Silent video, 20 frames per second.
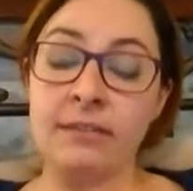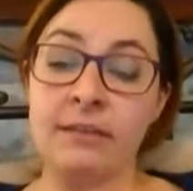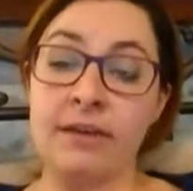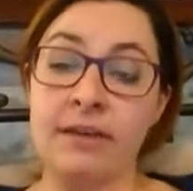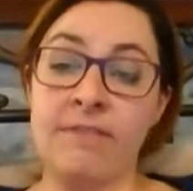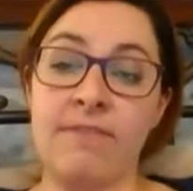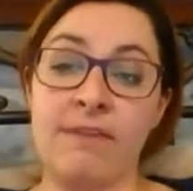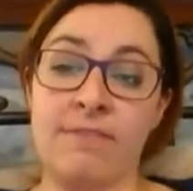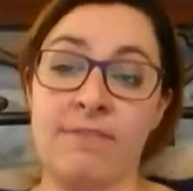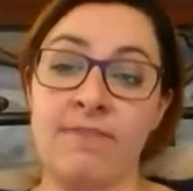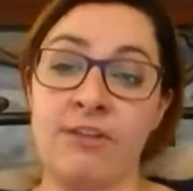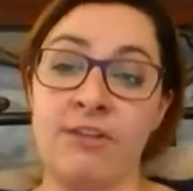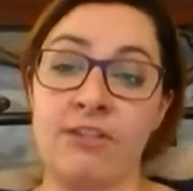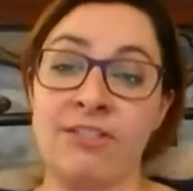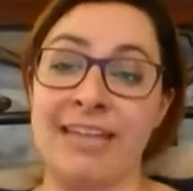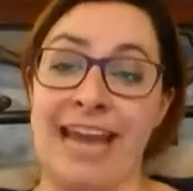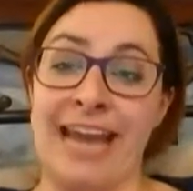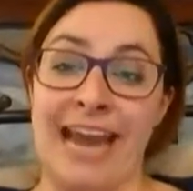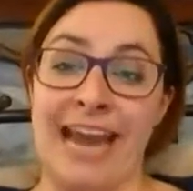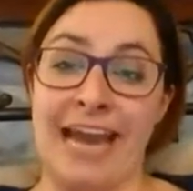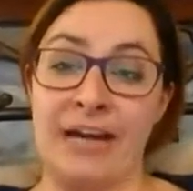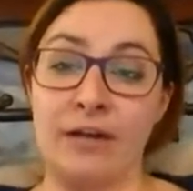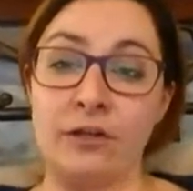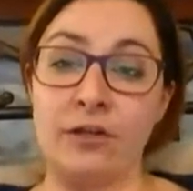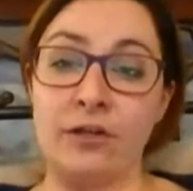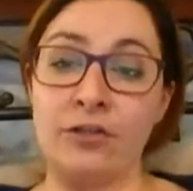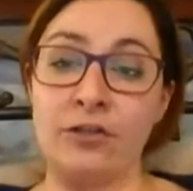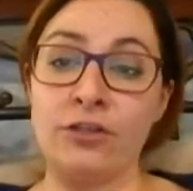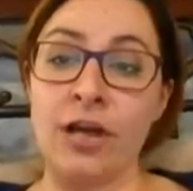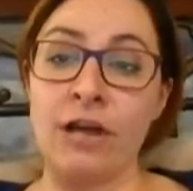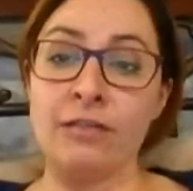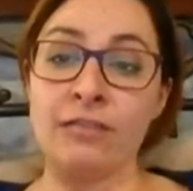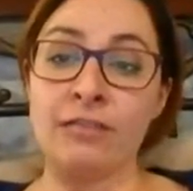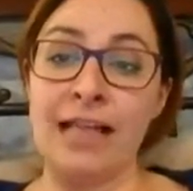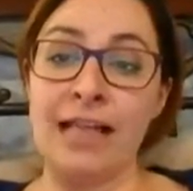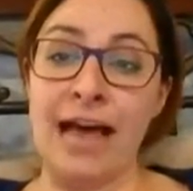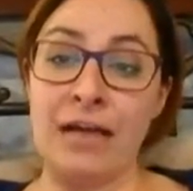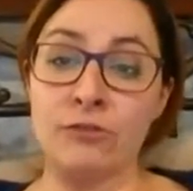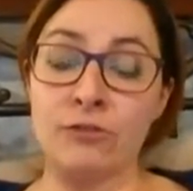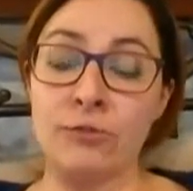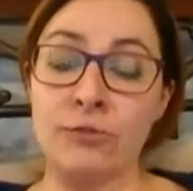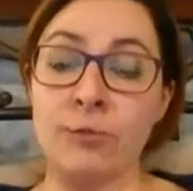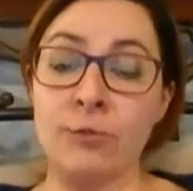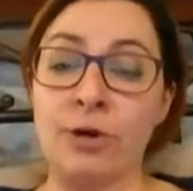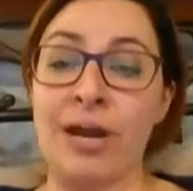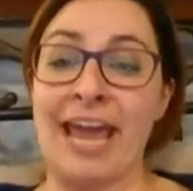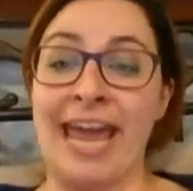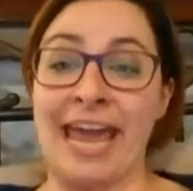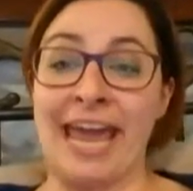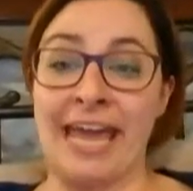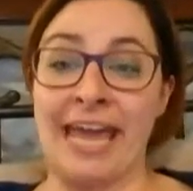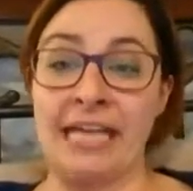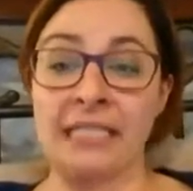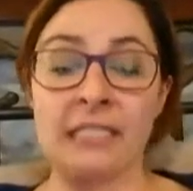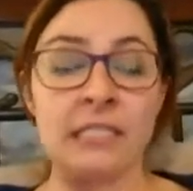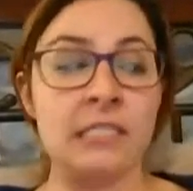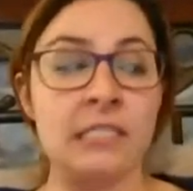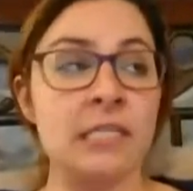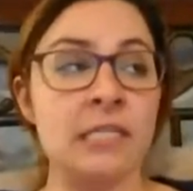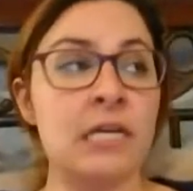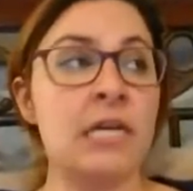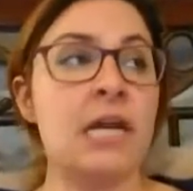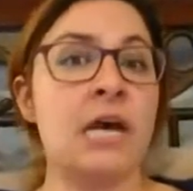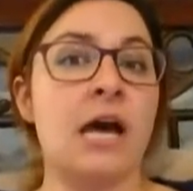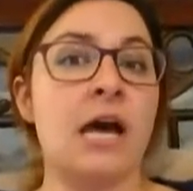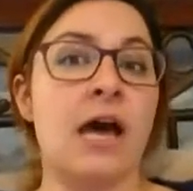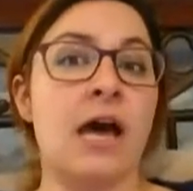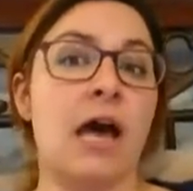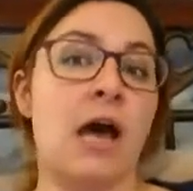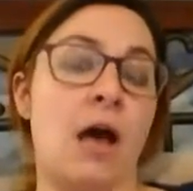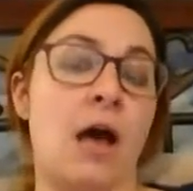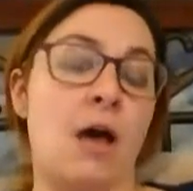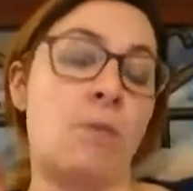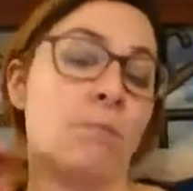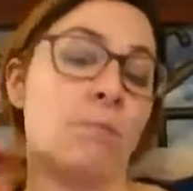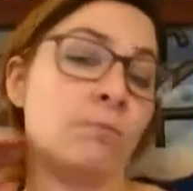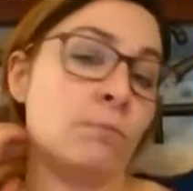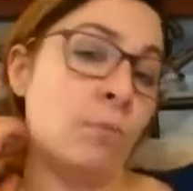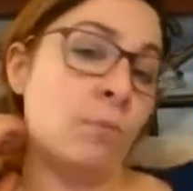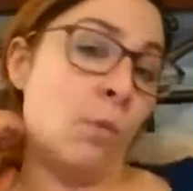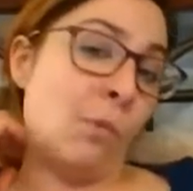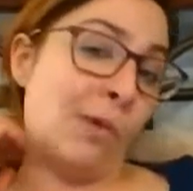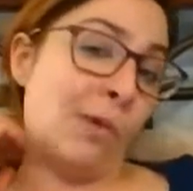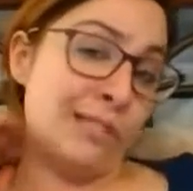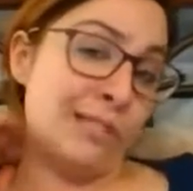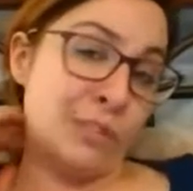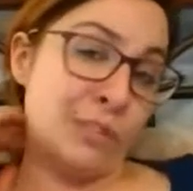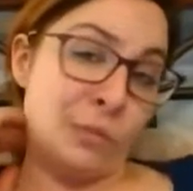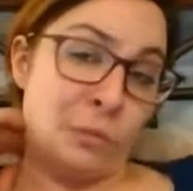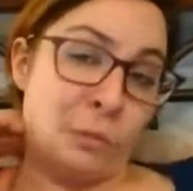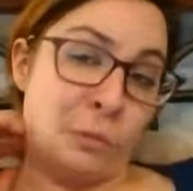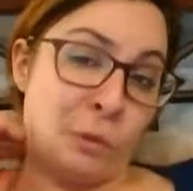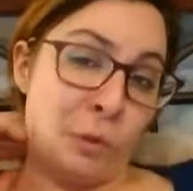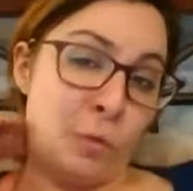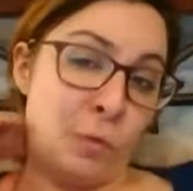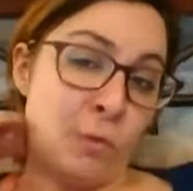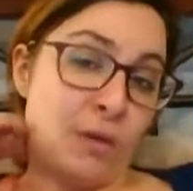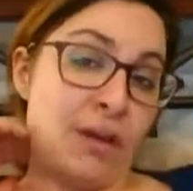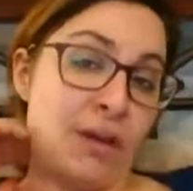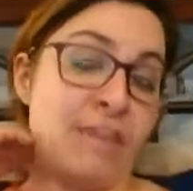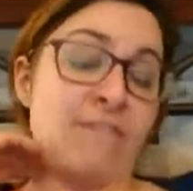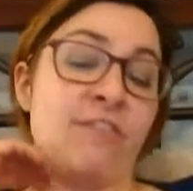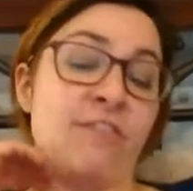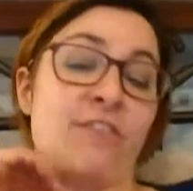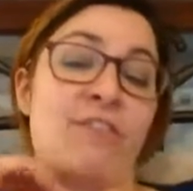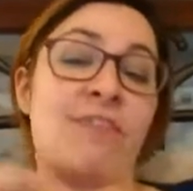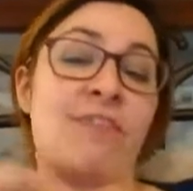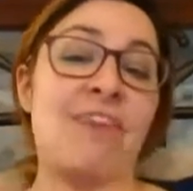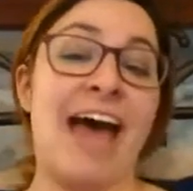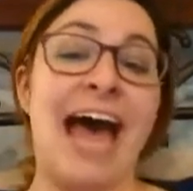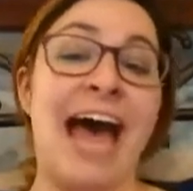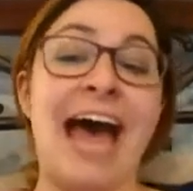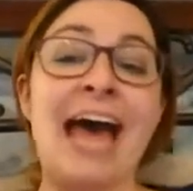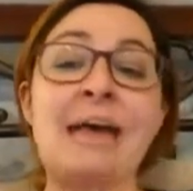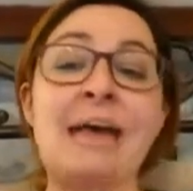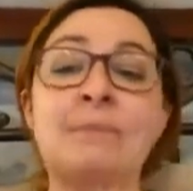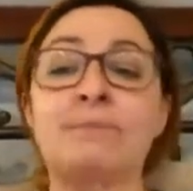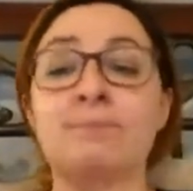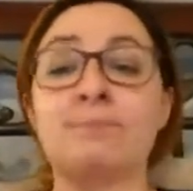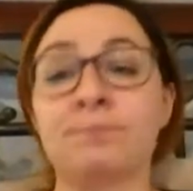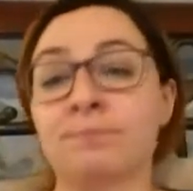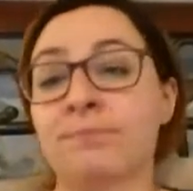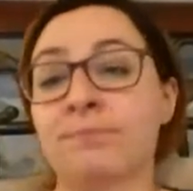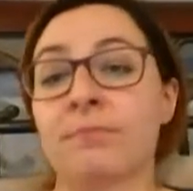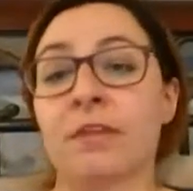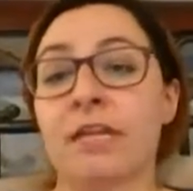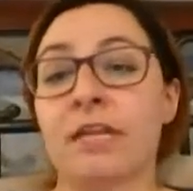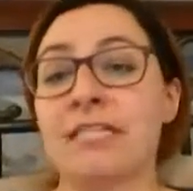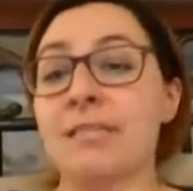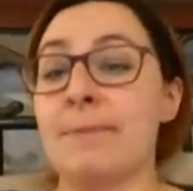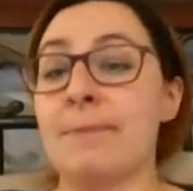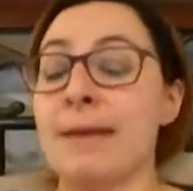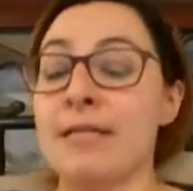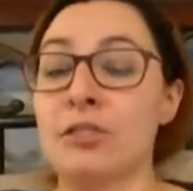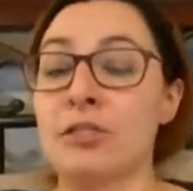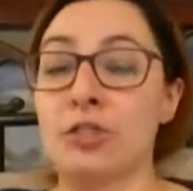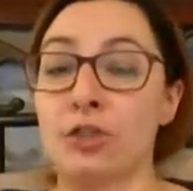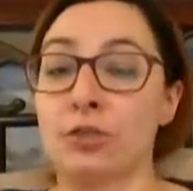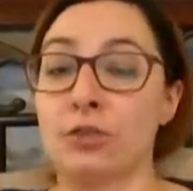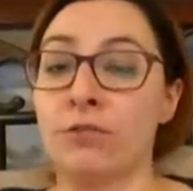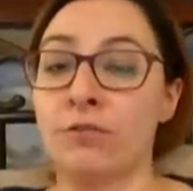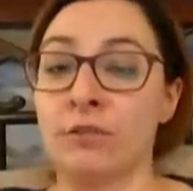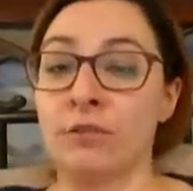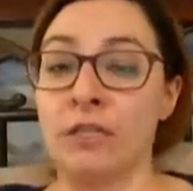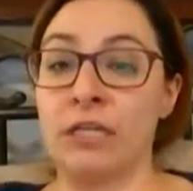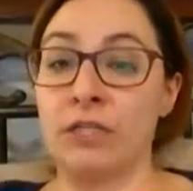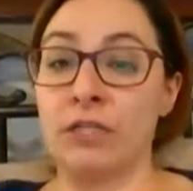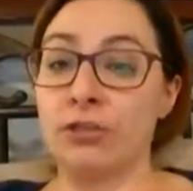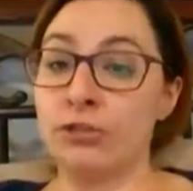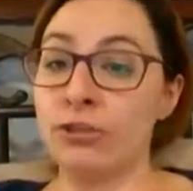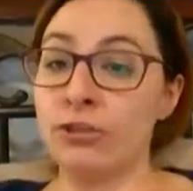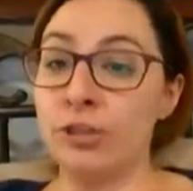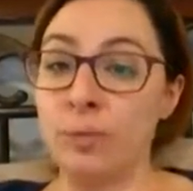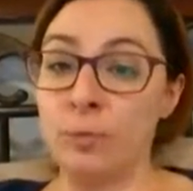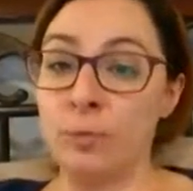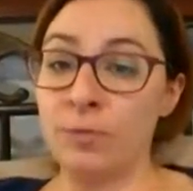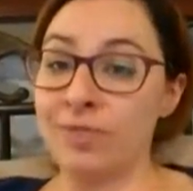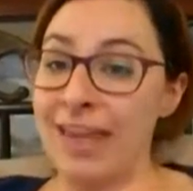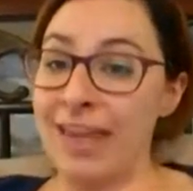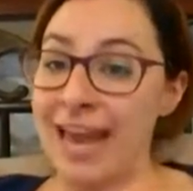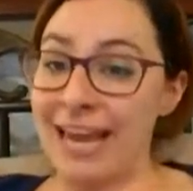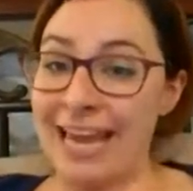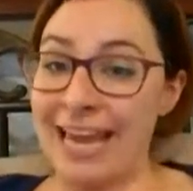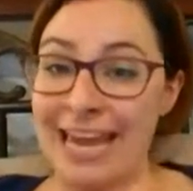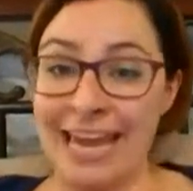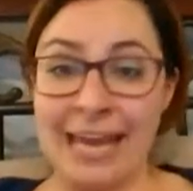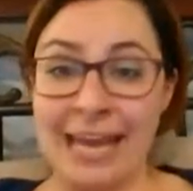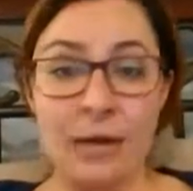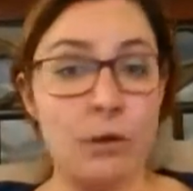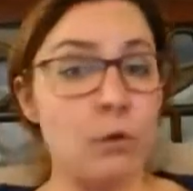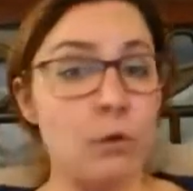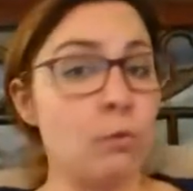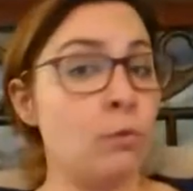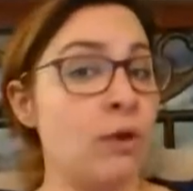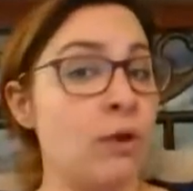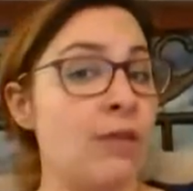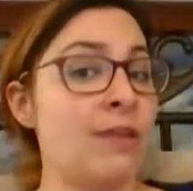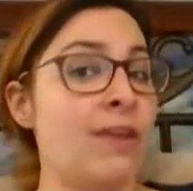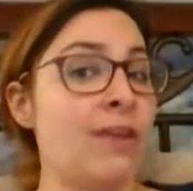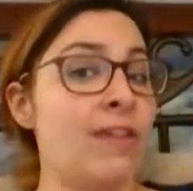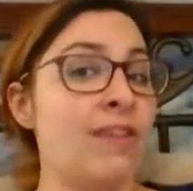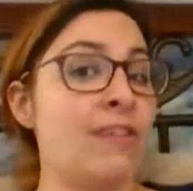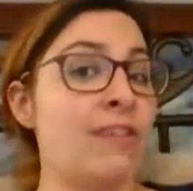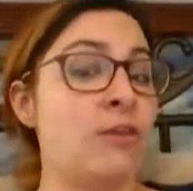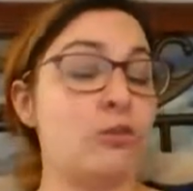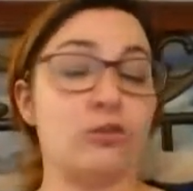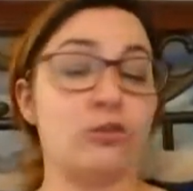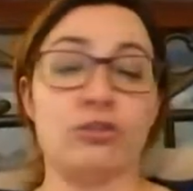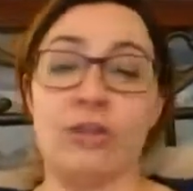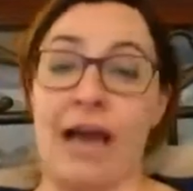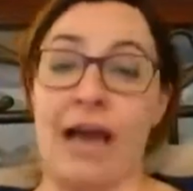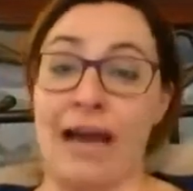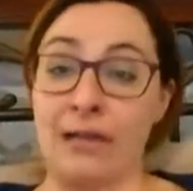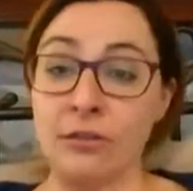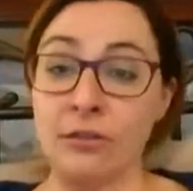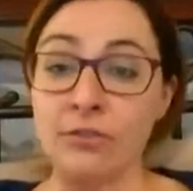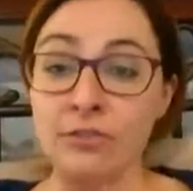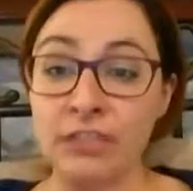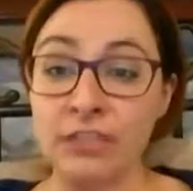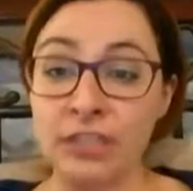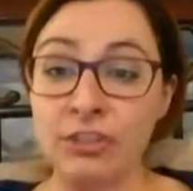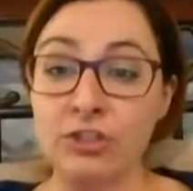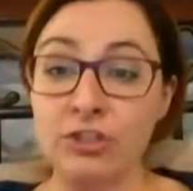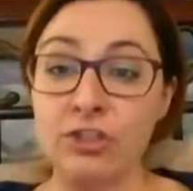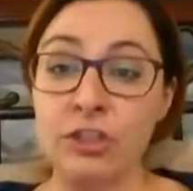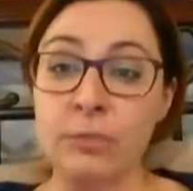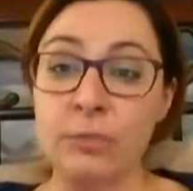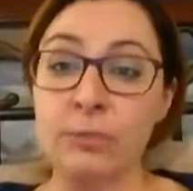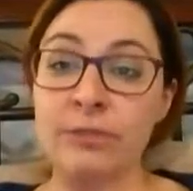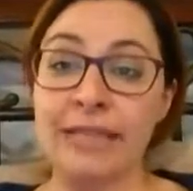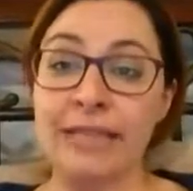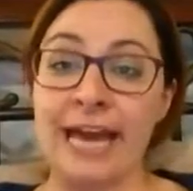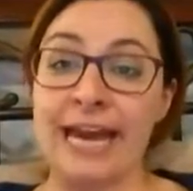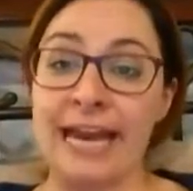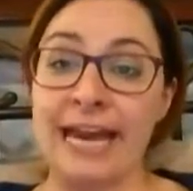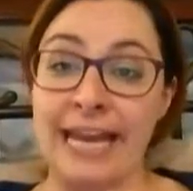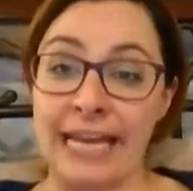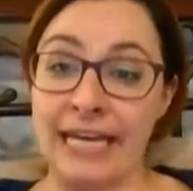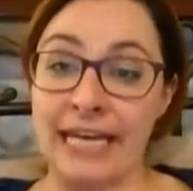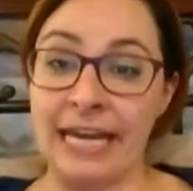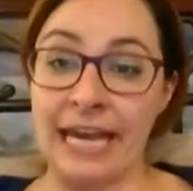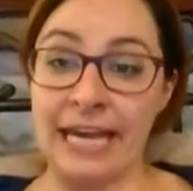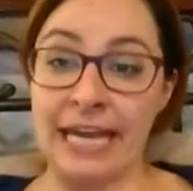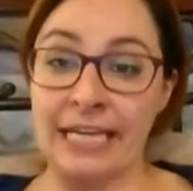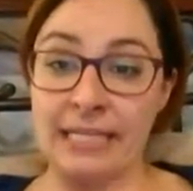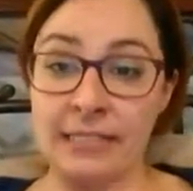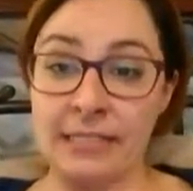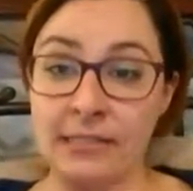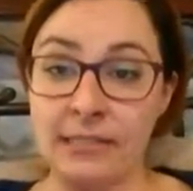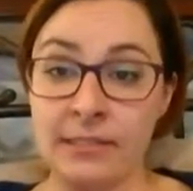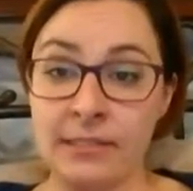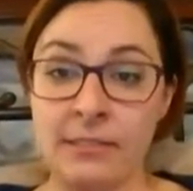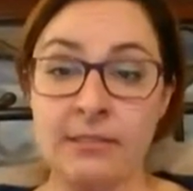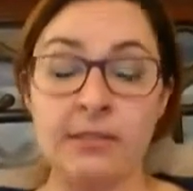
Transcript: If, if there's an aide in your child's classroom or aides, um, what's appropriate for that depends on your relationship with that aide or what your child's relationship with that aide is.